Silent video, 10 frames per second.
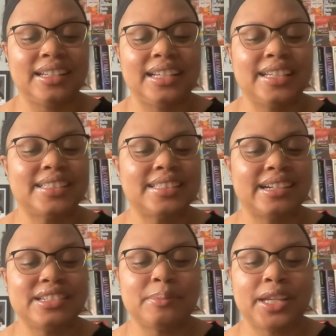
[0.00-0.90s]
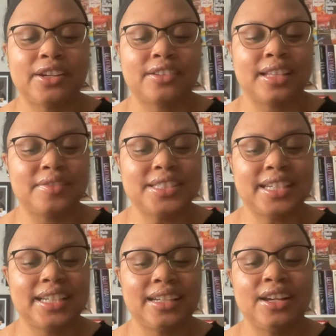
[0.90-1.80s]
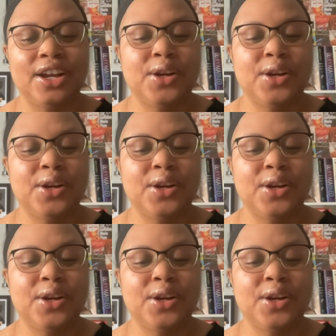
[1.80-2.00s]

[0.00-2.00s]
His touch made her levitate.